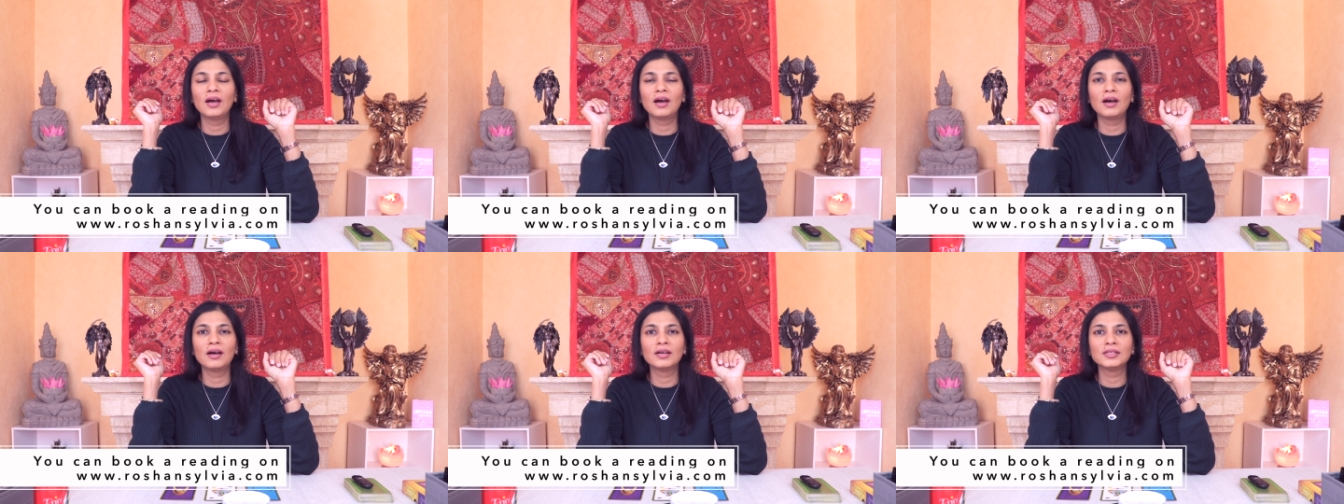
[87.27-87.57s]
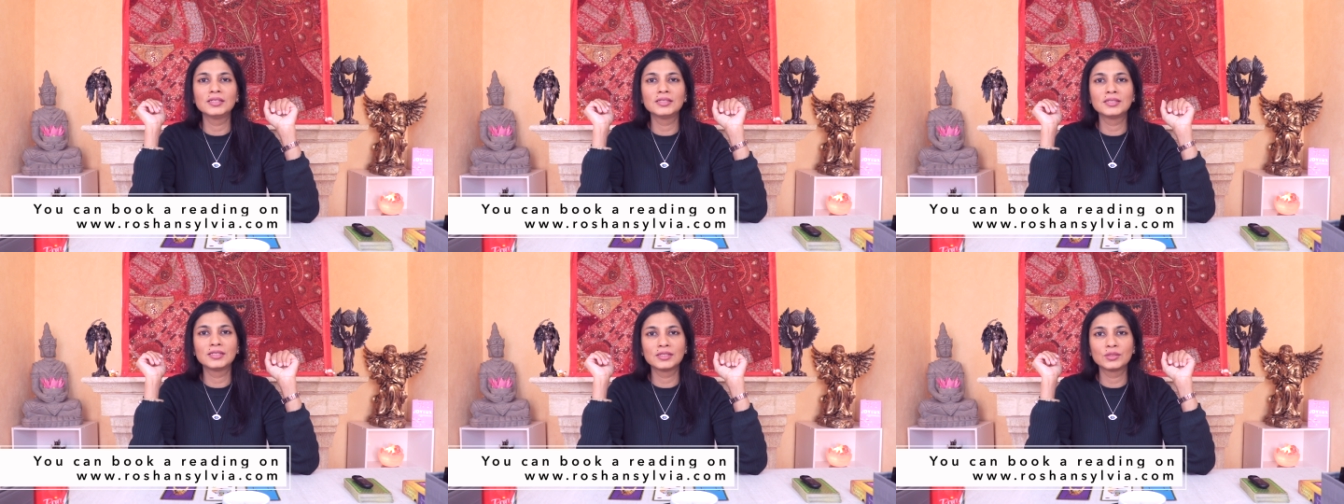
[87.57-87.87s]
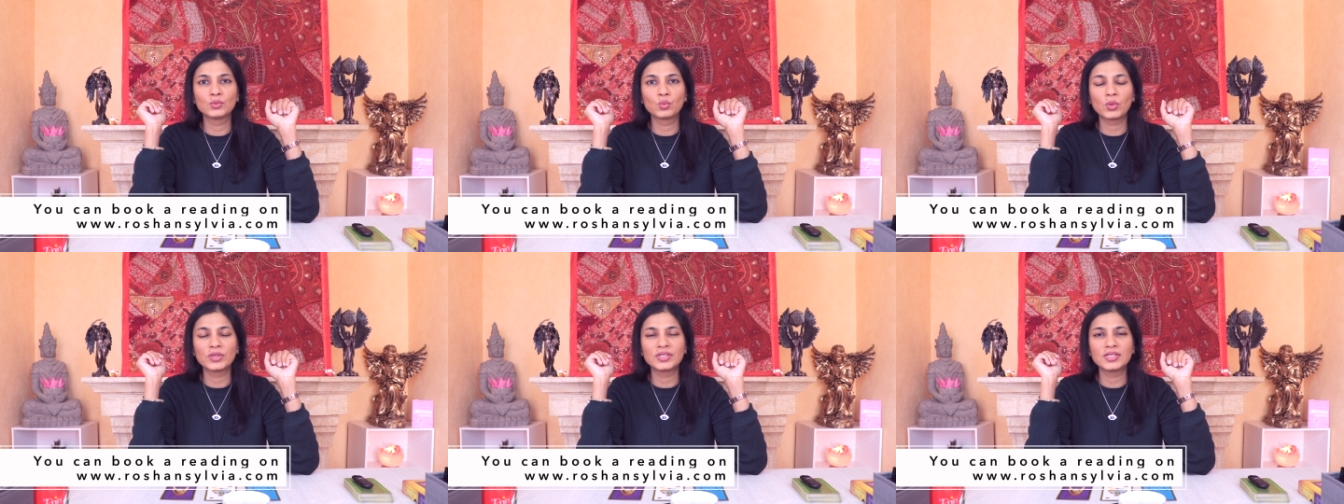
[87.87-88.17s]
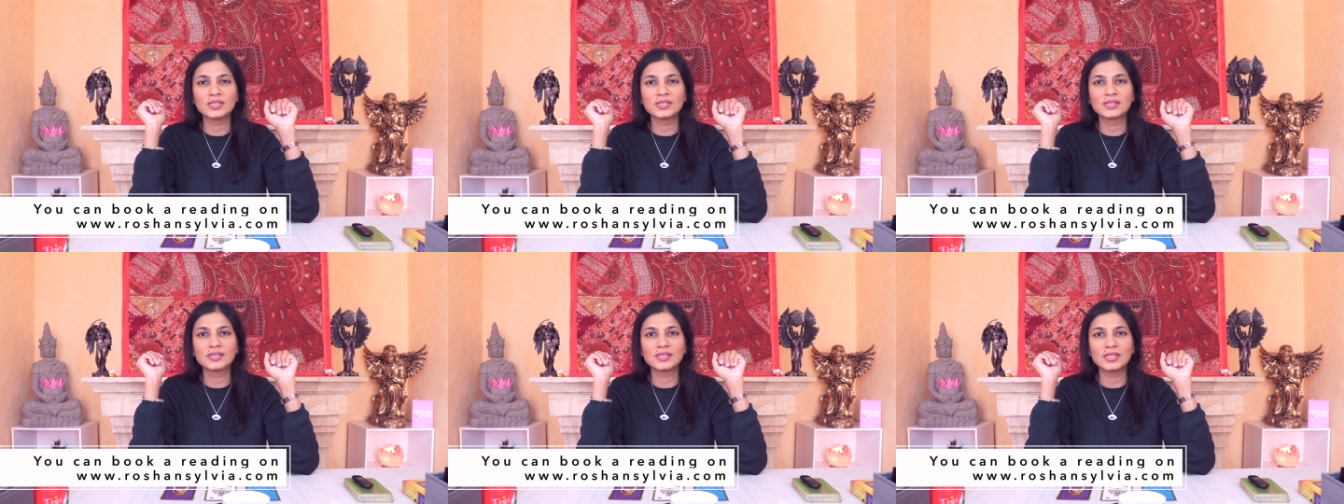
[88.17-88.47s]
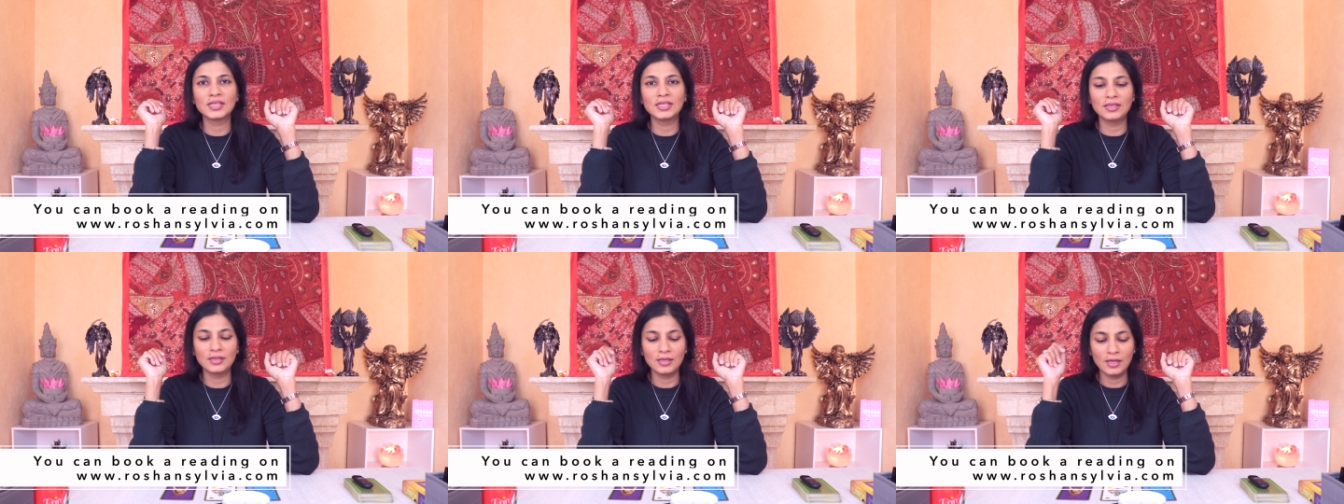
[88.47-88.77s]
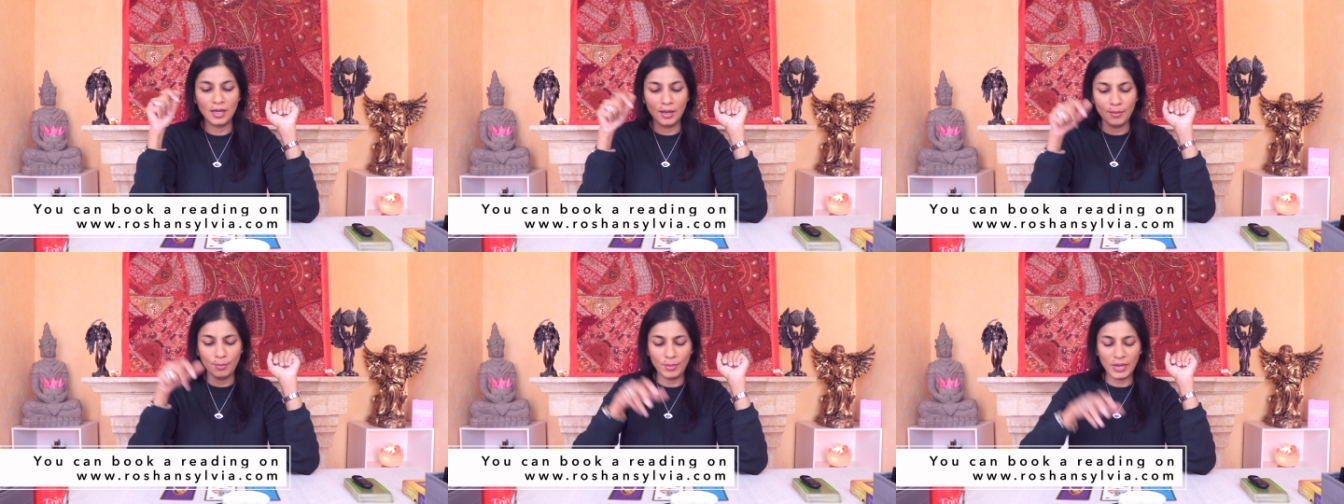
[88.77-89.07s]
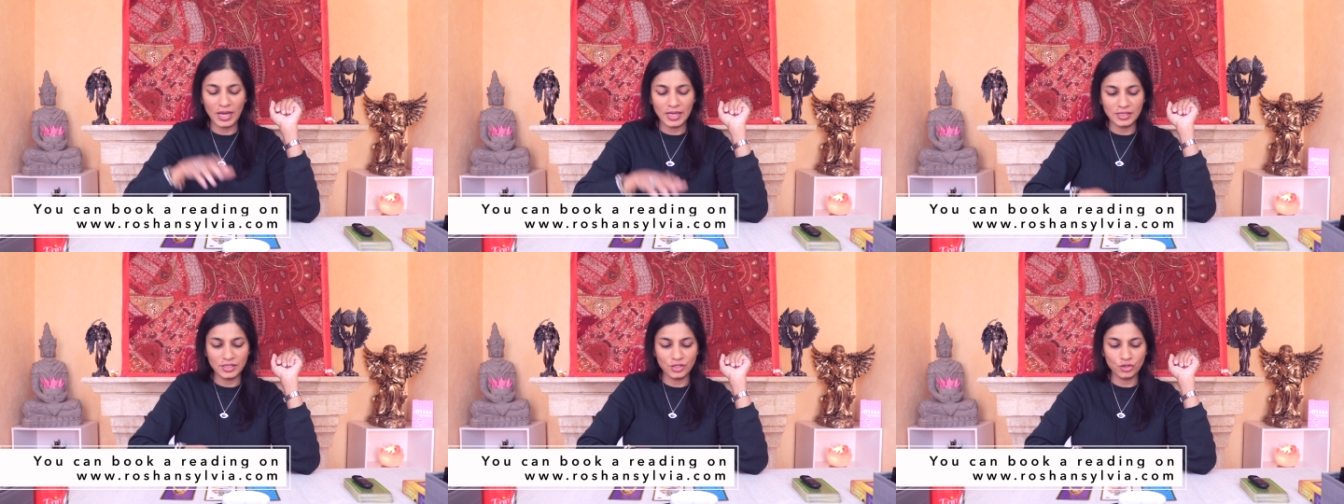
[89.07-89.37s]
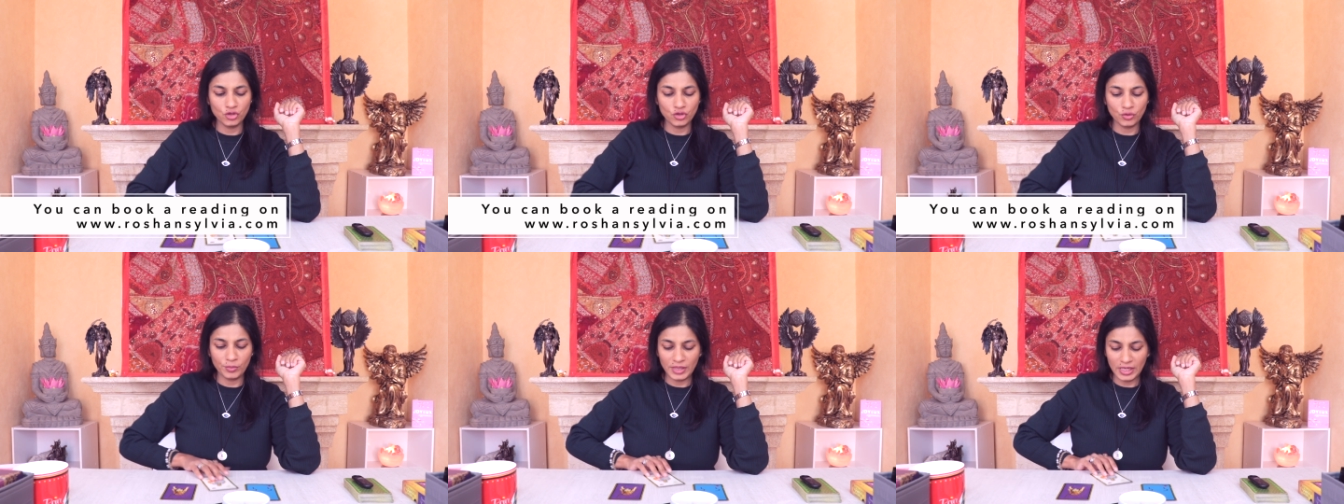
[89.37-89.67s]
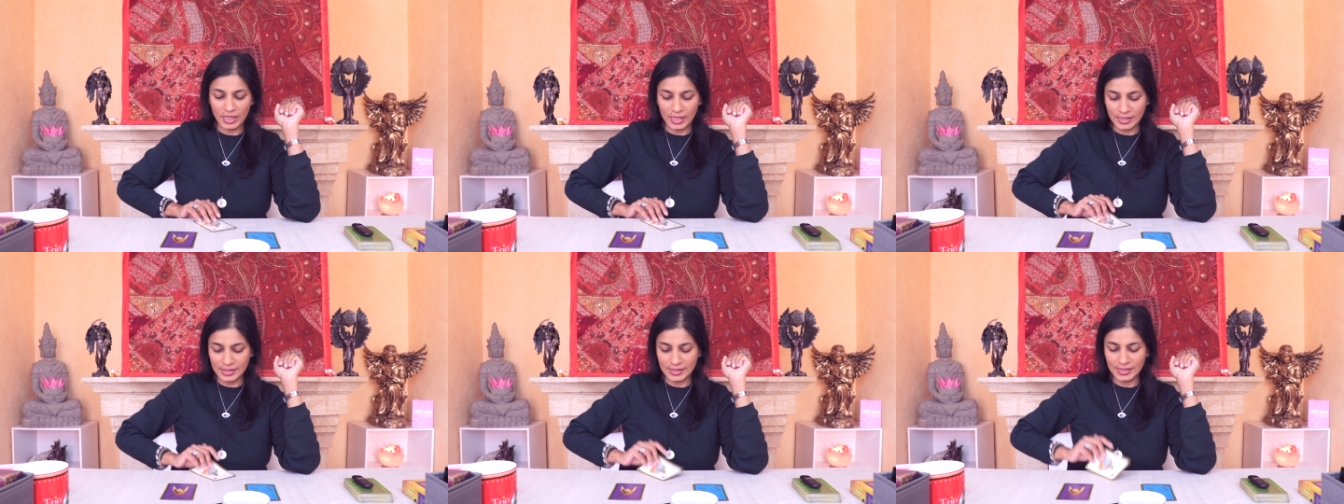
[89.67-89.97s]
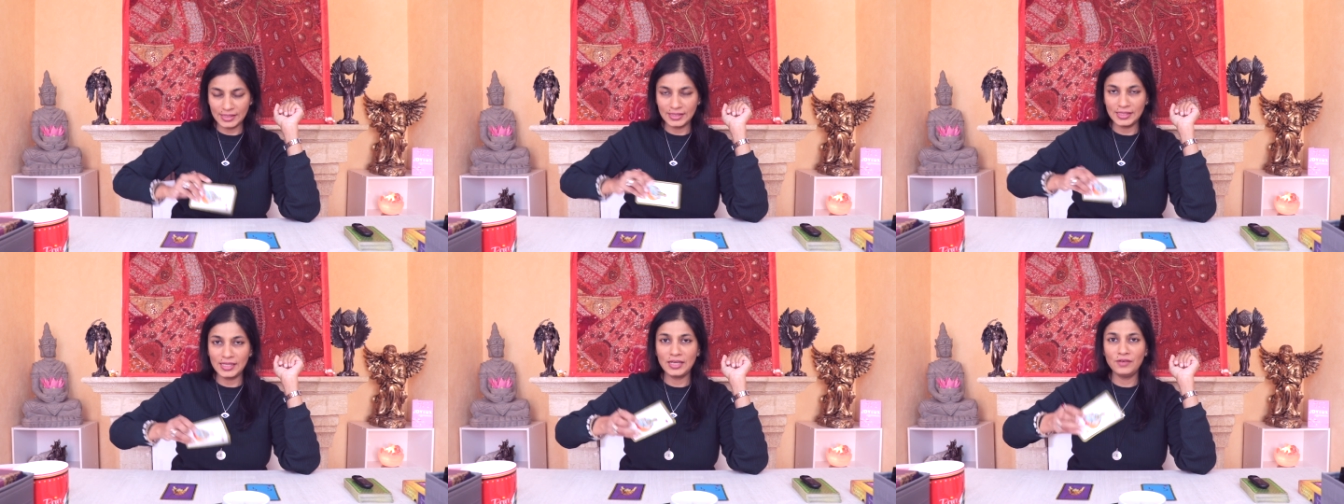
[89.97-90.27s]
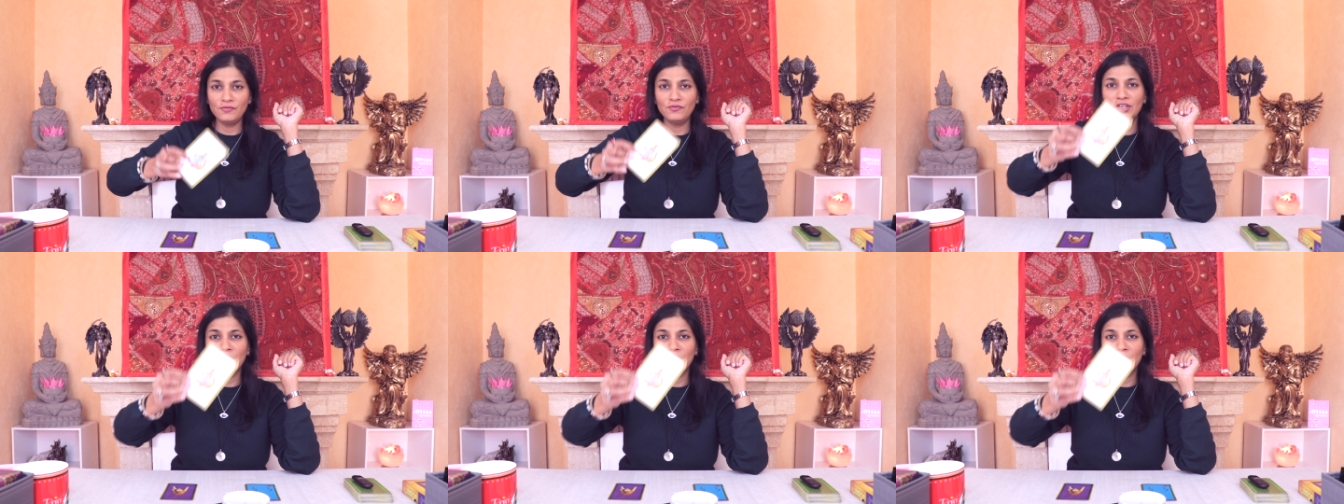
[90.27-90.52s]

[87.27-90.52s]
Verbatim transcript: This is what is seen, my dear Geminis. And then